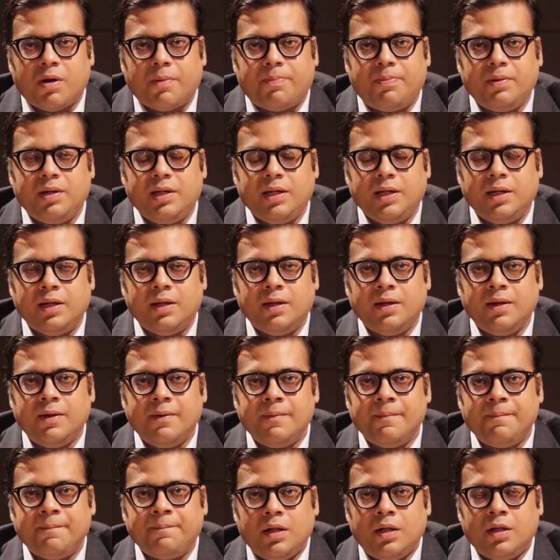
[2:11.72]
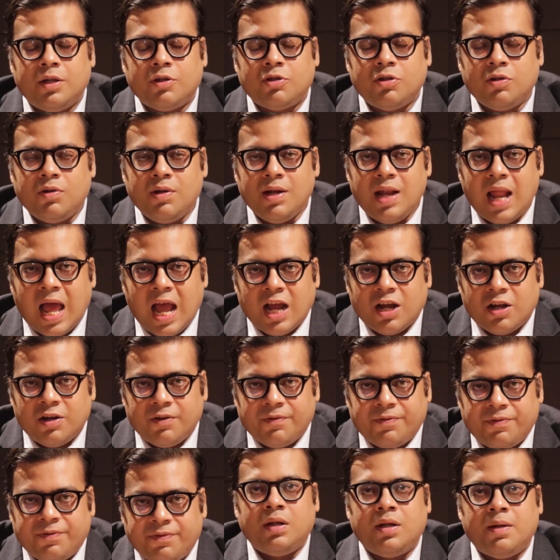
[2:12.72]
properly. So lack
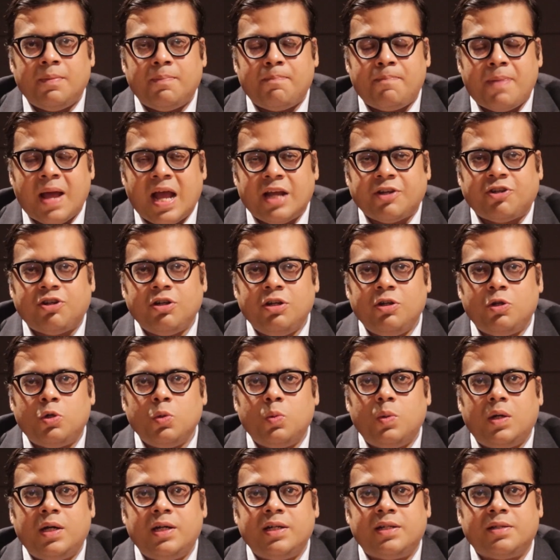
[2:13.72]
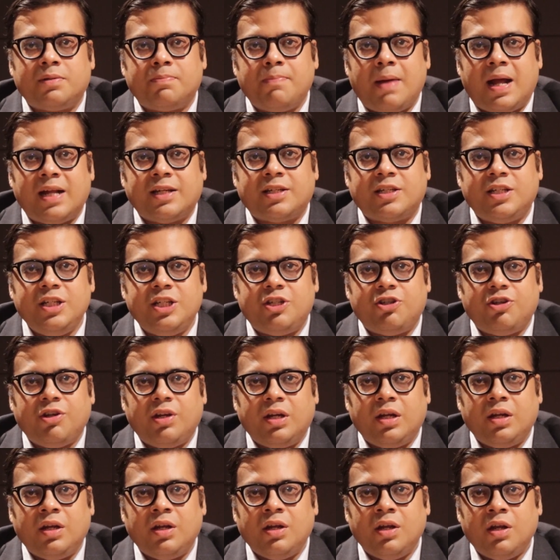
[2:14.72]
of passion towards math
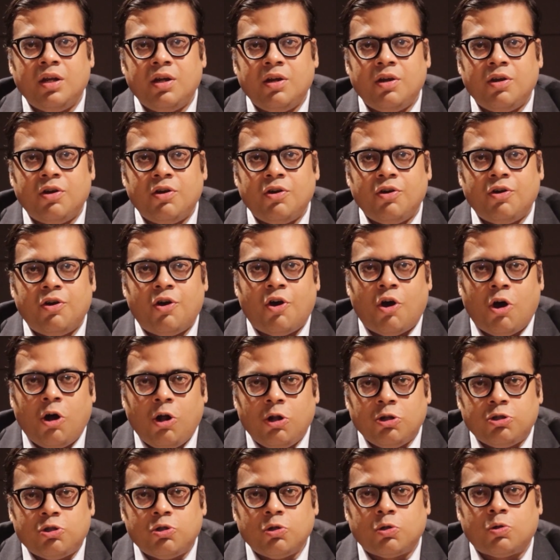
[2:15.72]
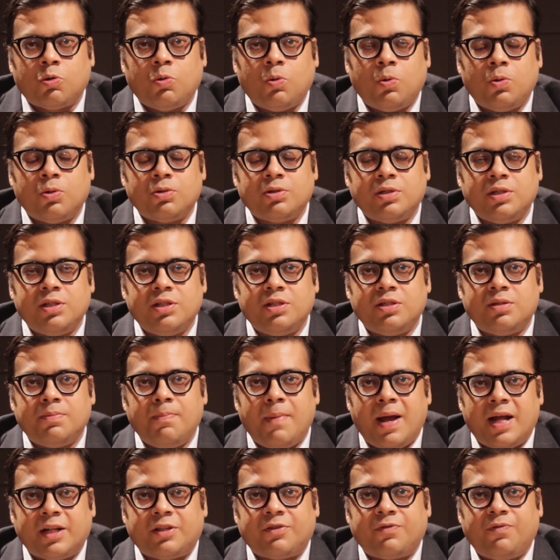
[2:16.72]
teaching also causes
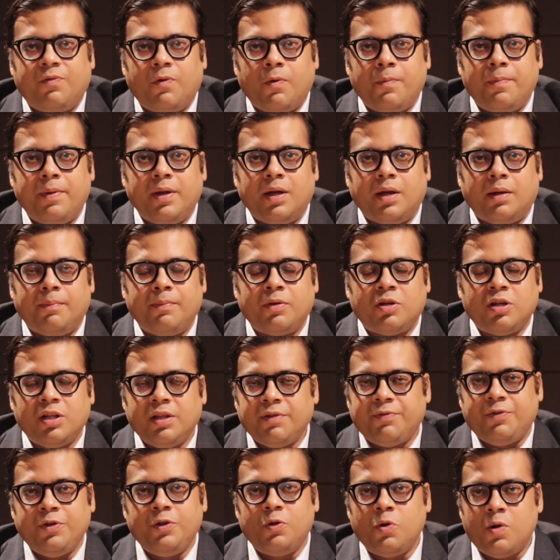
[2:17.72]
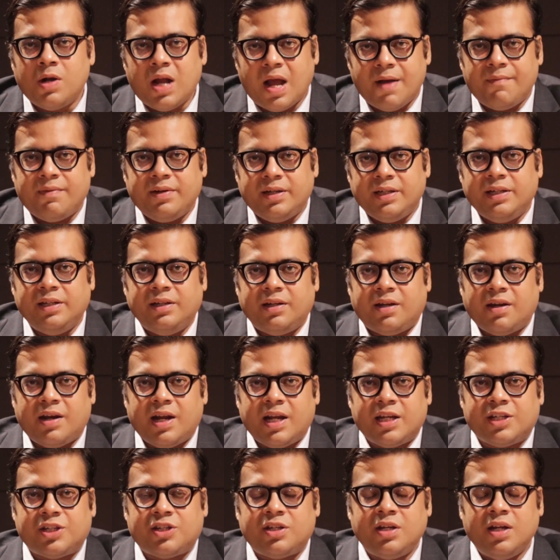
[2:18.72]
math phobia. Because if you don't have an
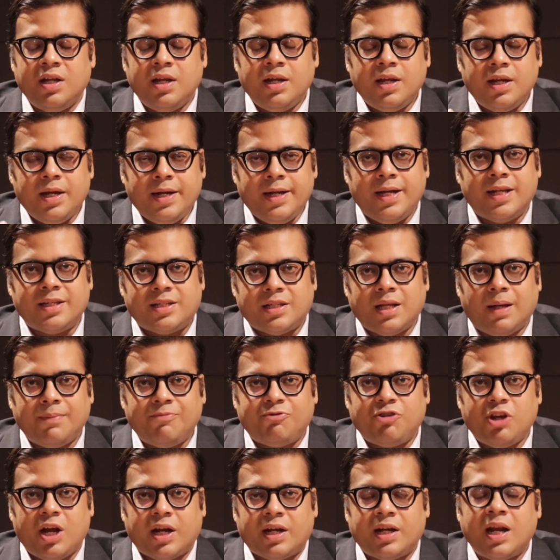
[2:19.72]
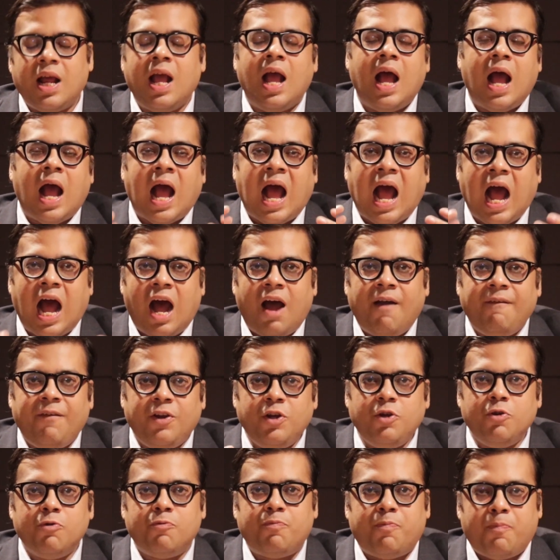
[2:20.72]
interest in a subject, how
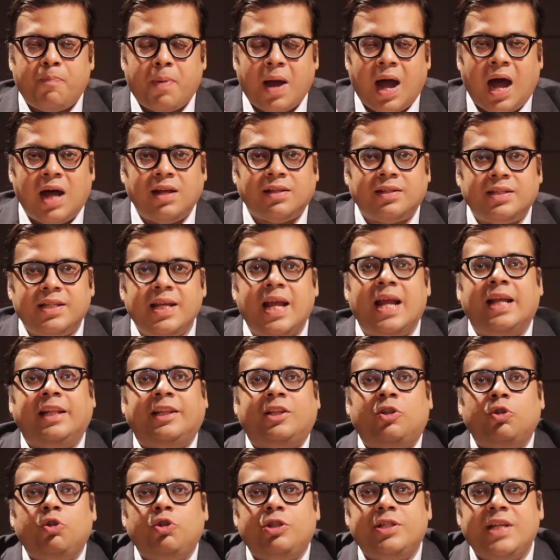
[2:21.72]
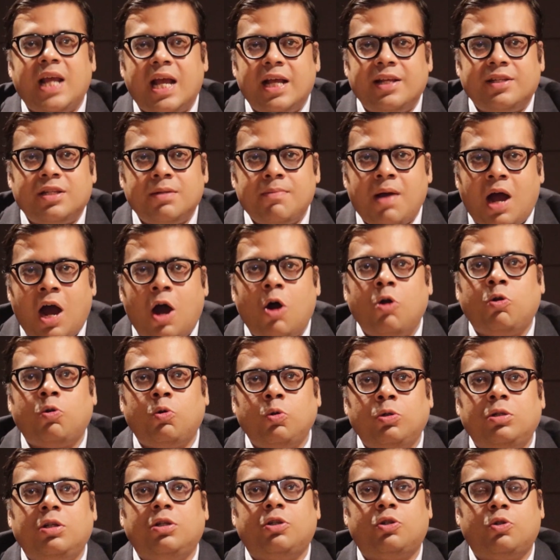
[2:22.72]
will you pass the enthusiasm out
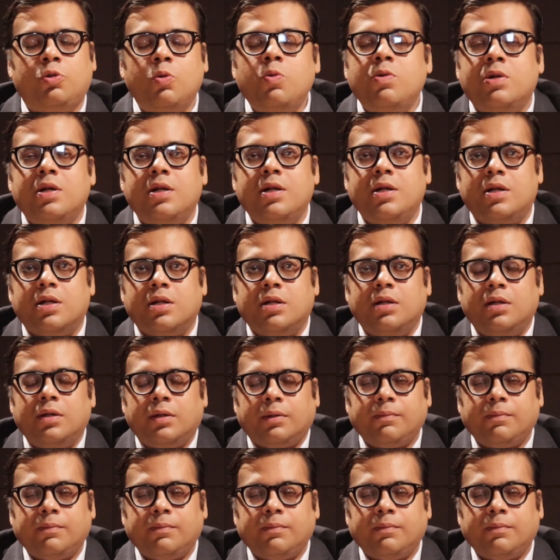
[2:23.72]
to the student?